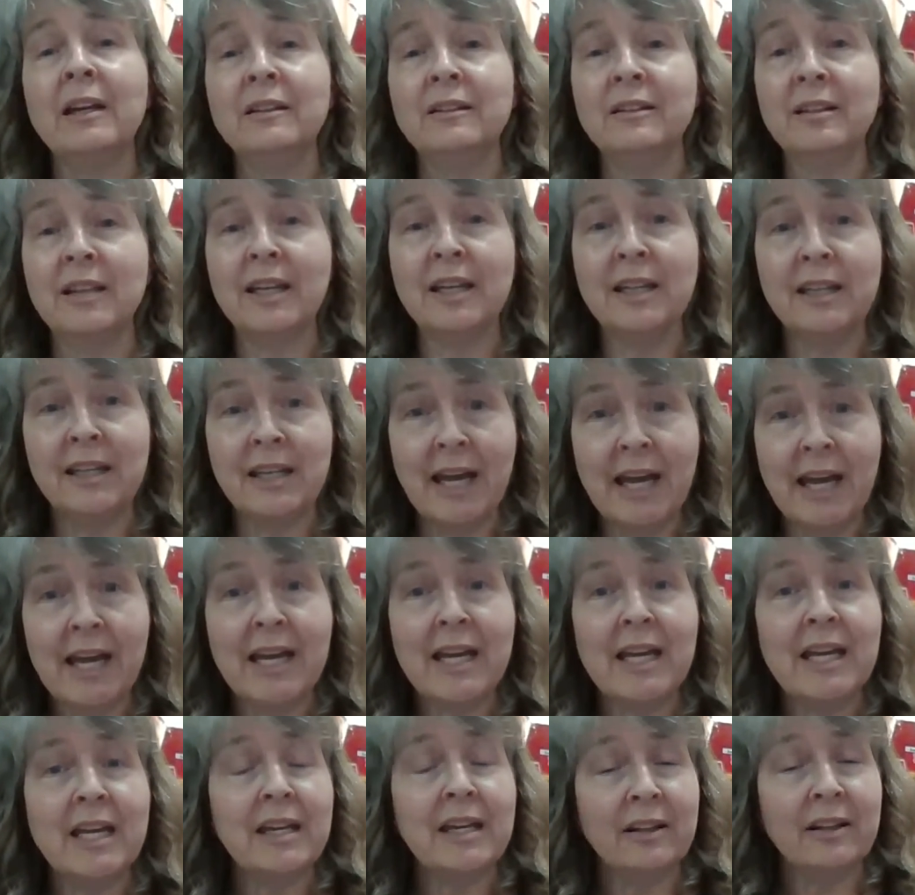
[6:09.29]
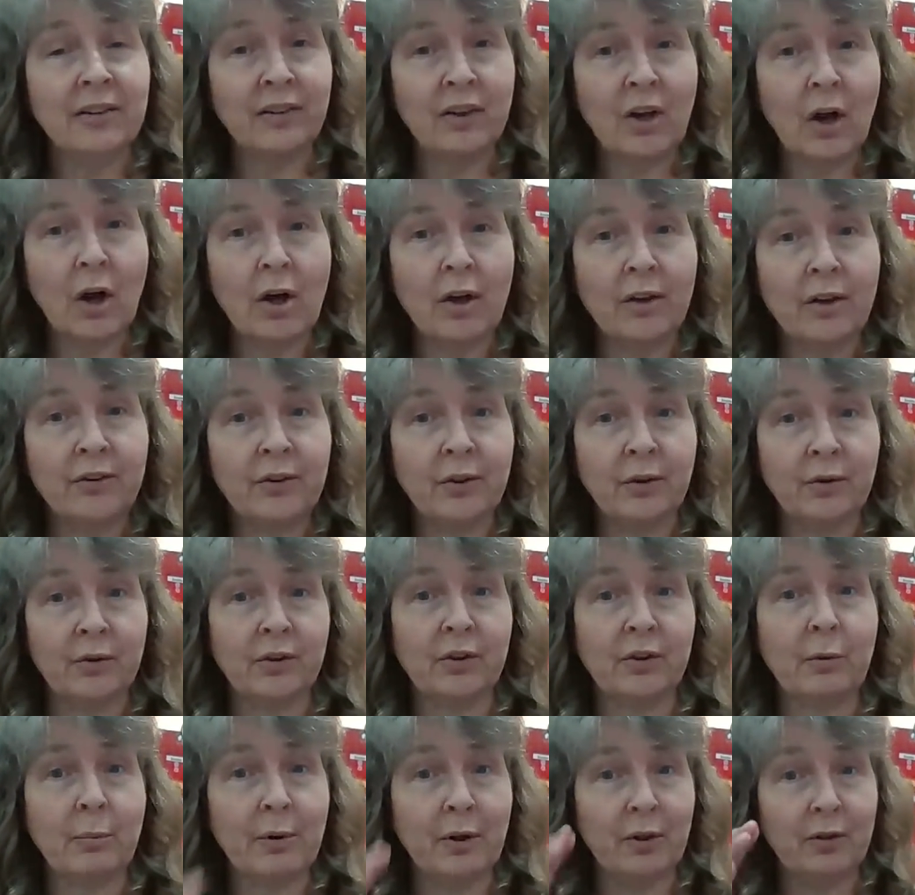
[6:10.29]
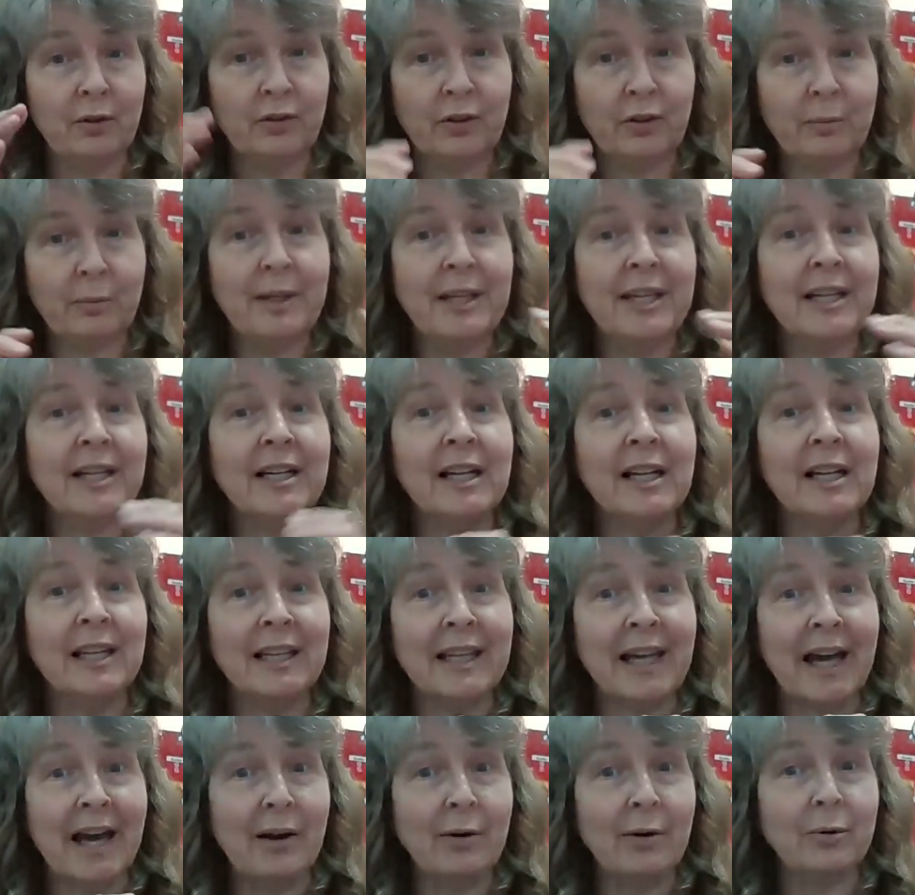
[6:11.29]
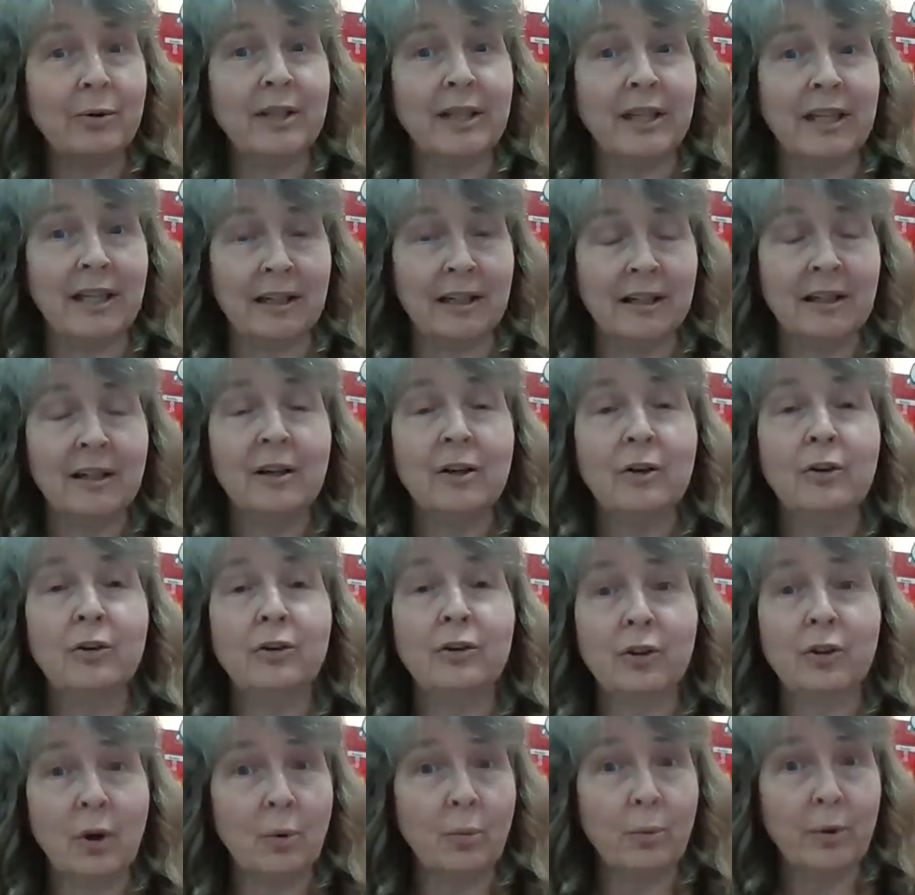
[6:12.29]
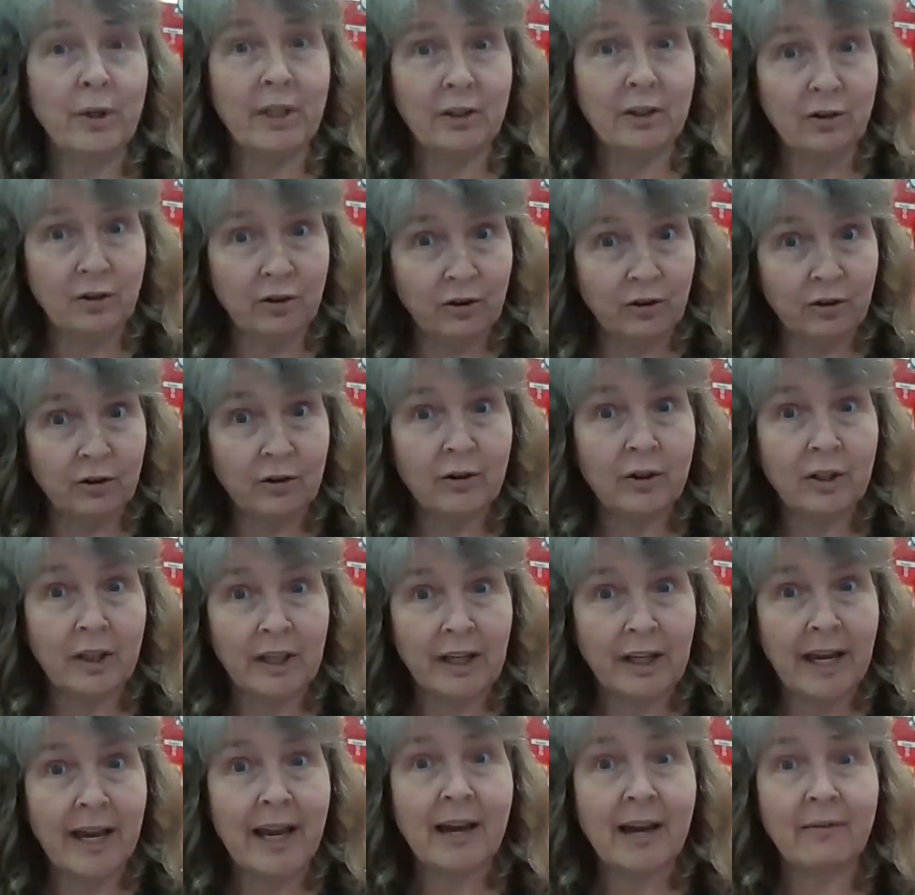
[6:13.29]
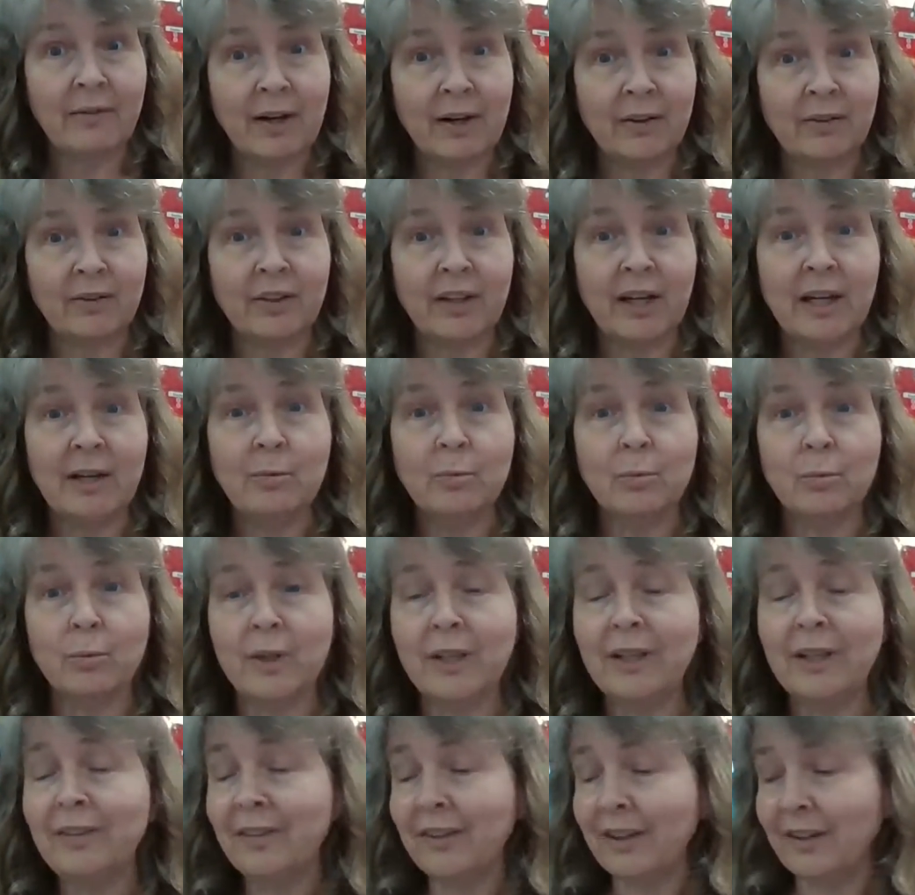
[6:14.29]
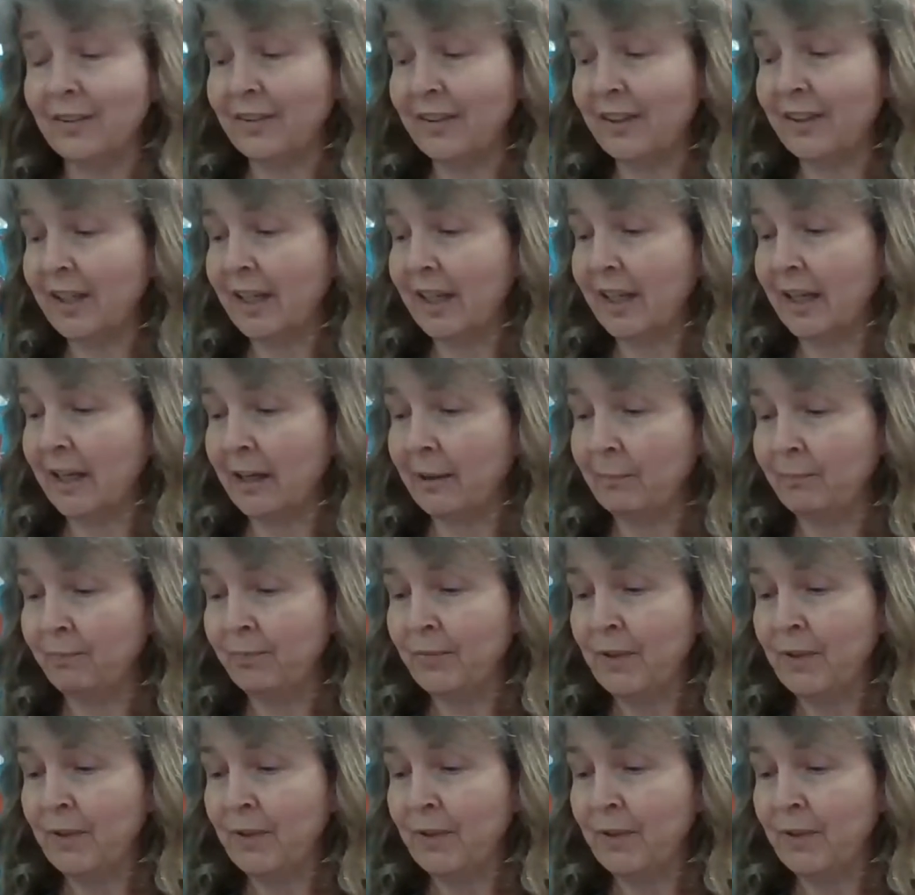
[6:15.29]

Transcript: Today is also supposed to be cloudy. So we should have outside recess today.